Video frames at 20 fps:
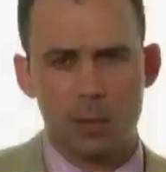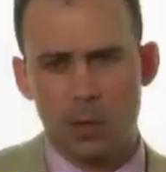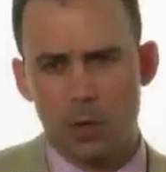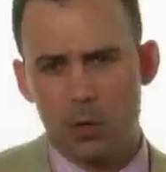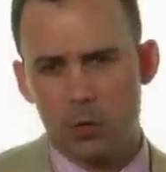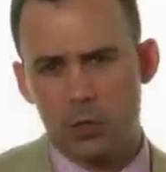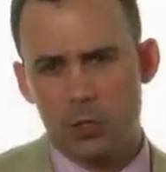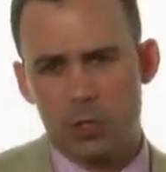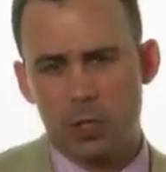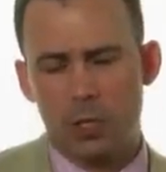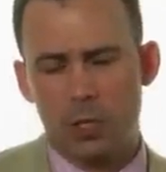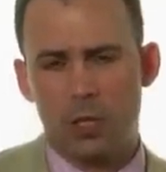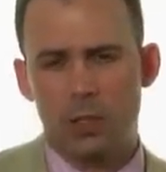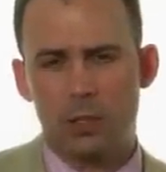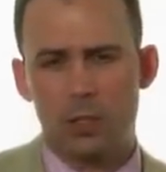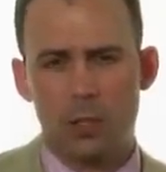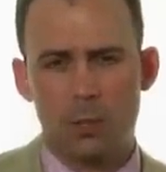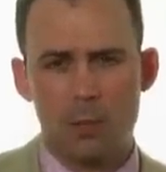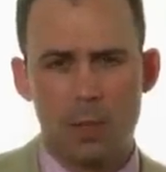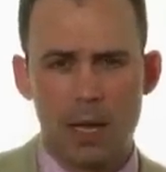approach to,
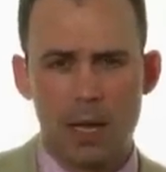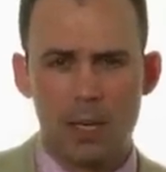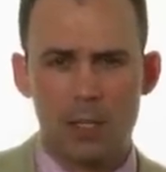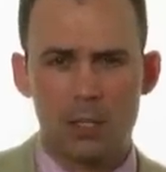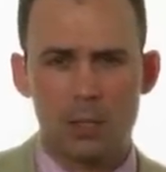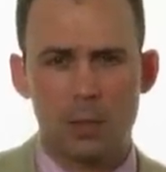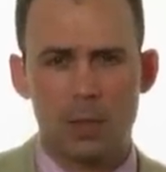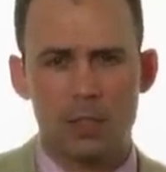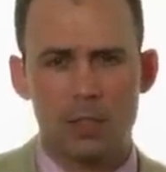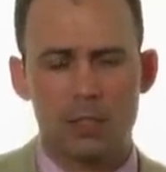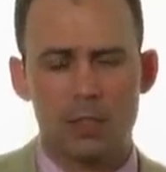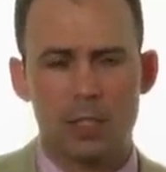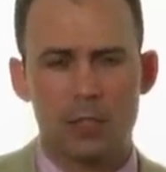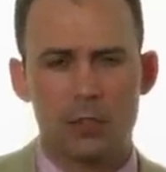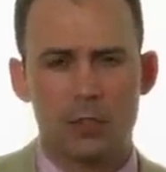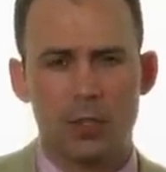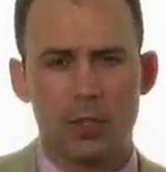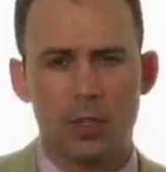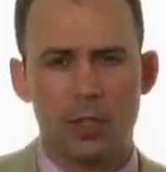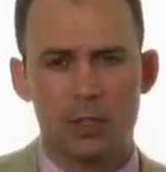to management, et
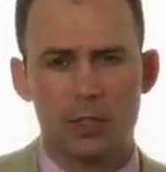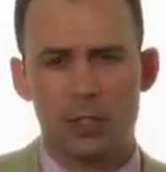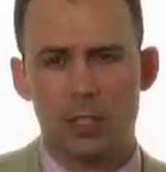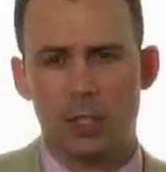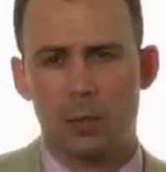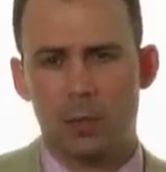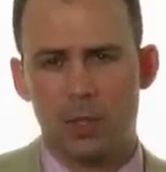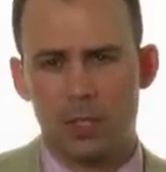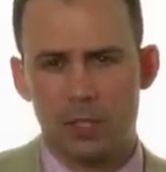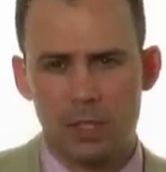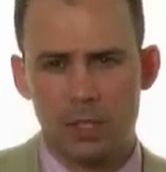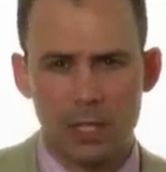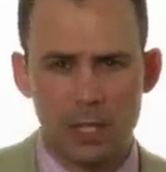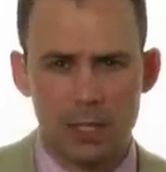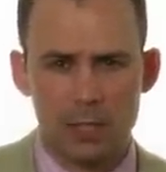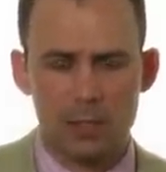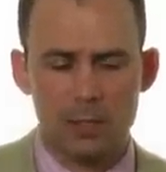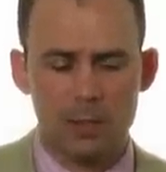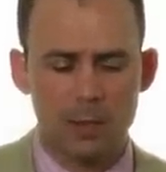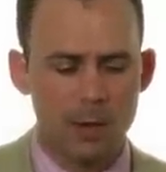cetera, Sigma
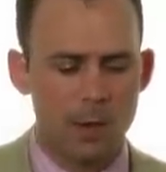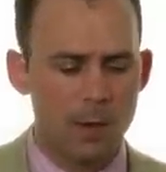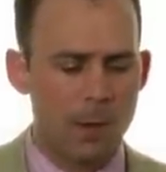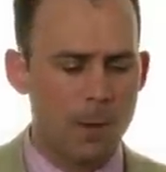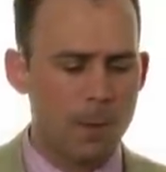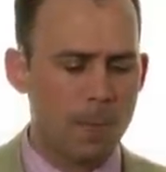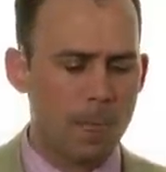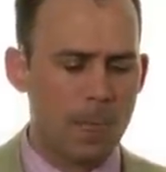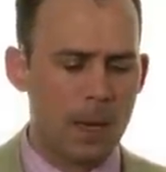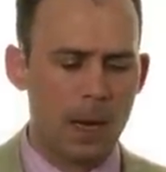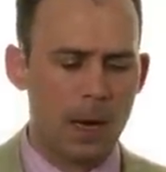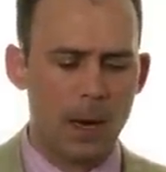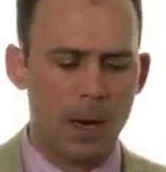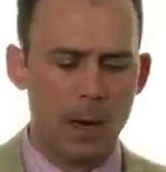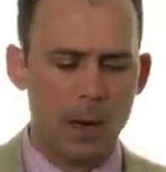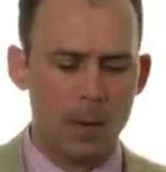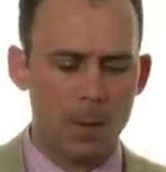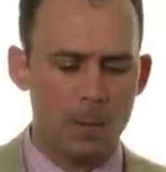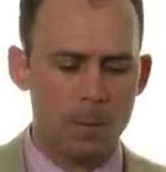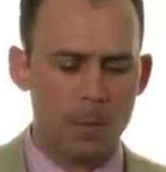Six.
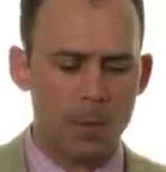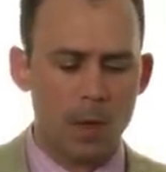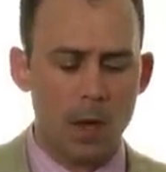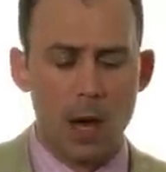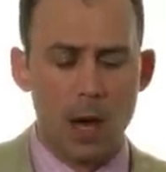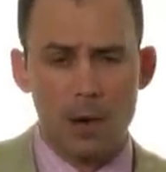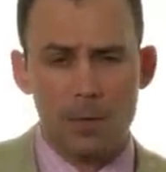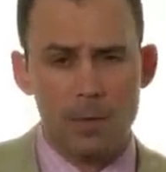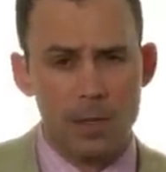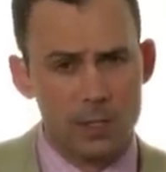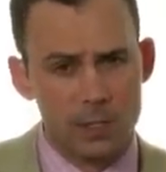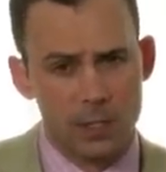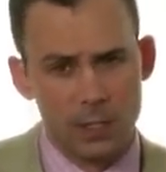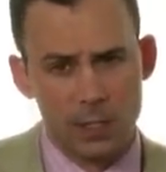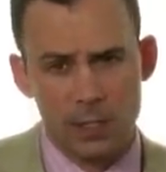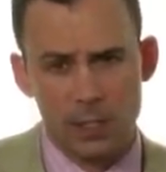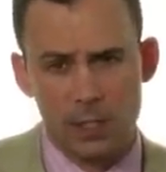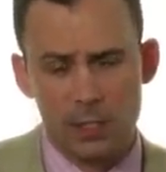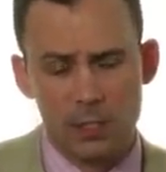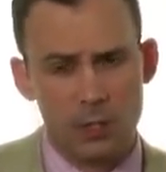Um,
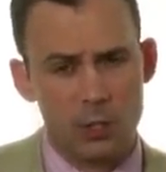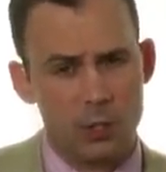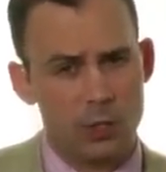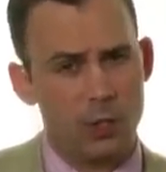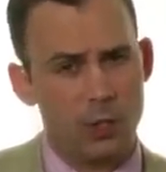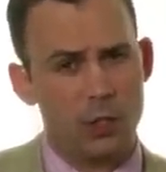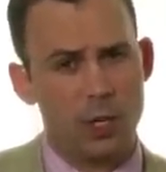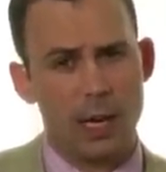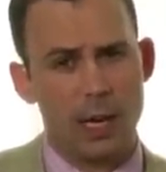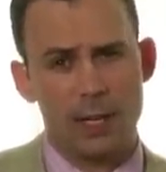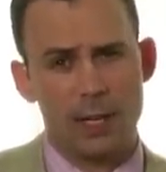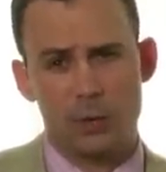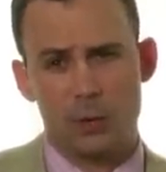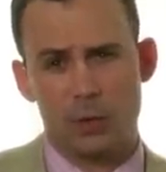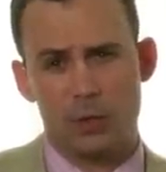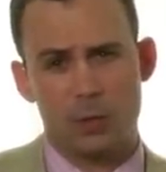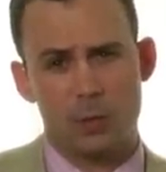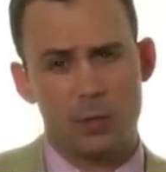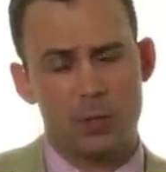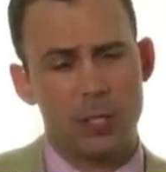obviously, these are still guys
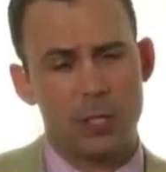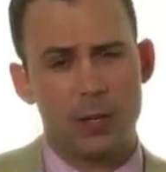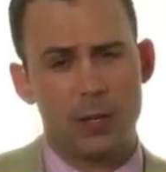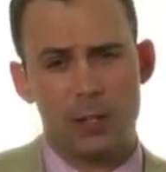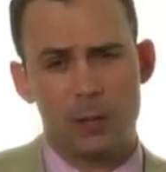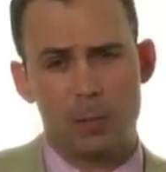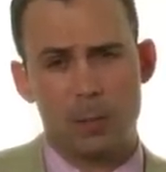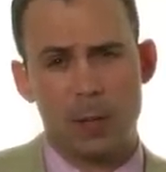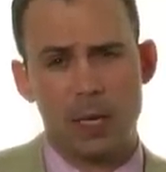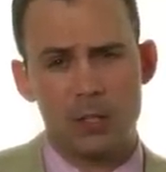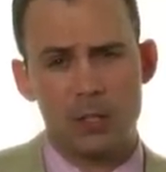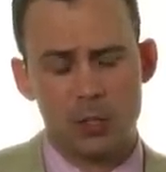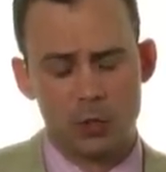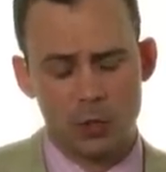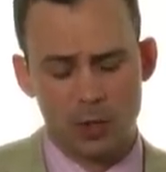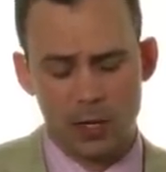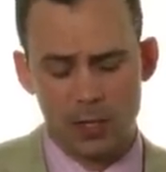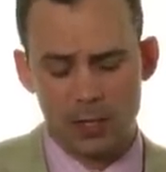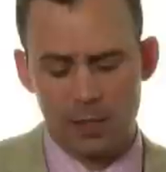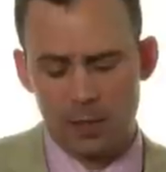with some serious bench
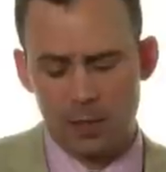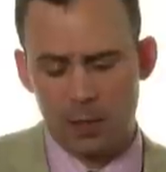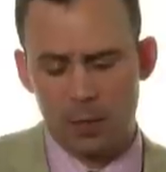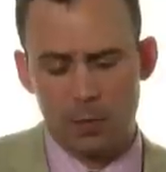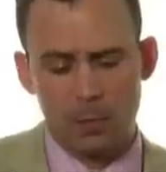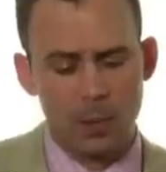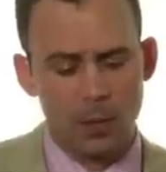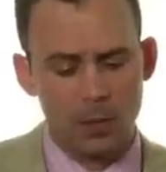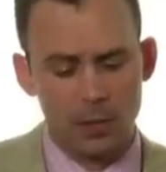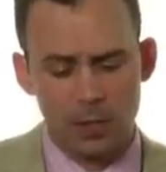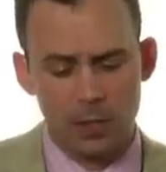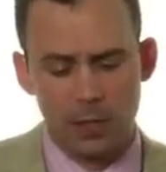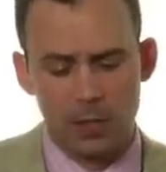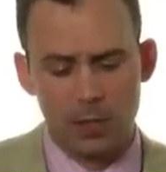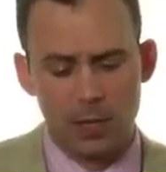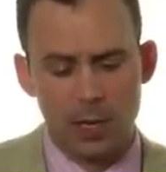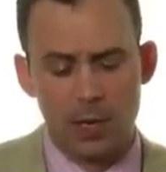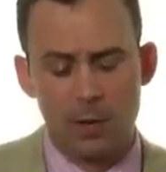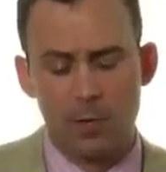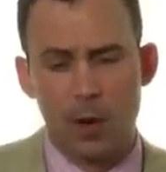strength and their ability
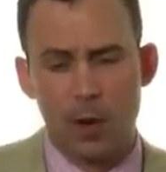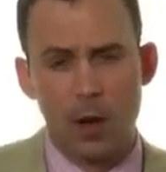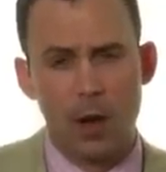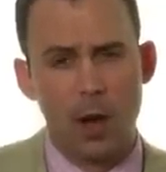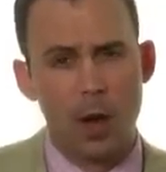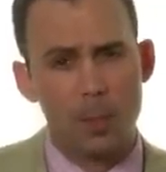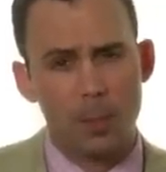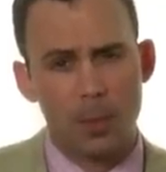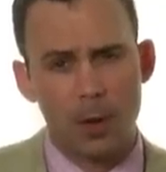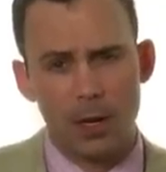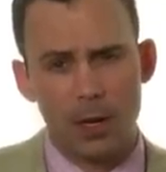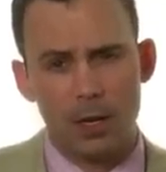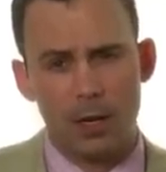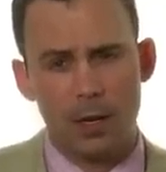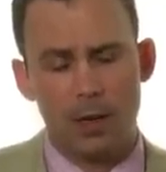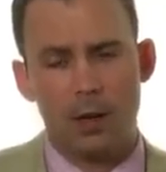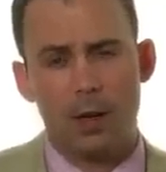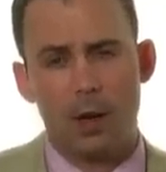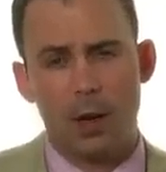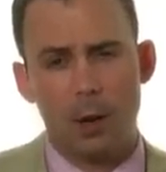to kind of operate
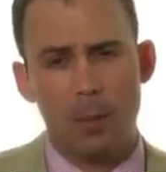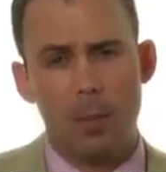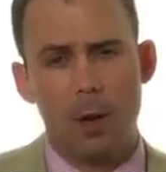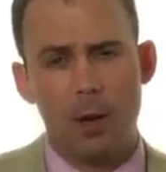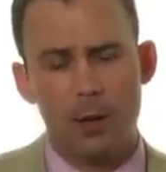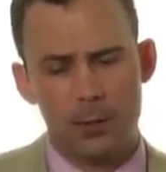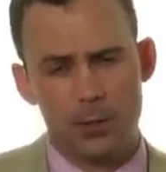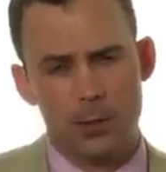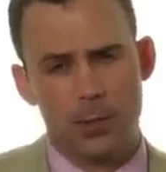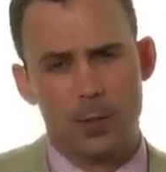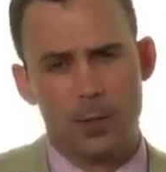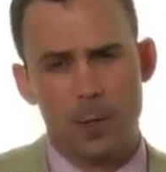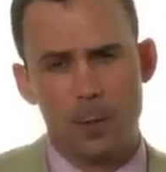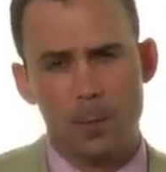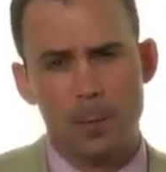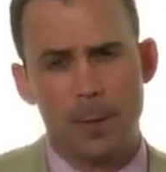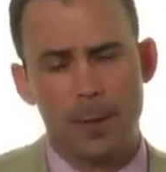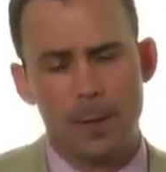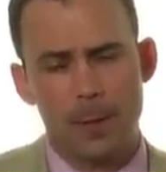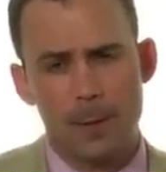a, a monster
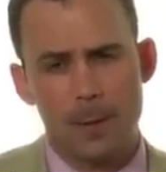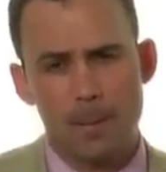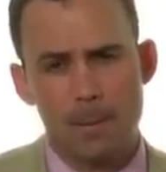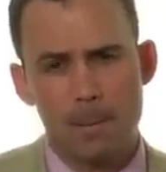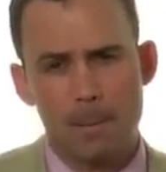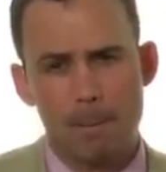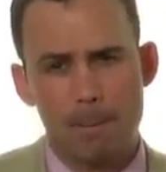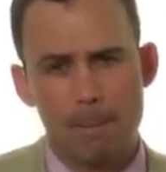company.